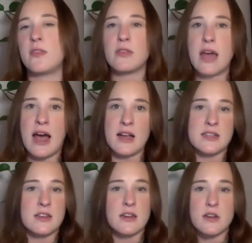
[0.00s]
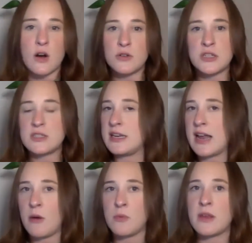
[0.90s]
that coaches need
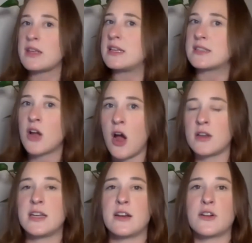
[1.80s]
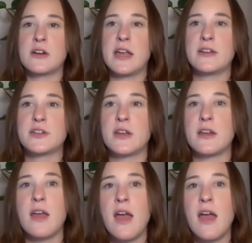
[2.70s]
help with is content creation.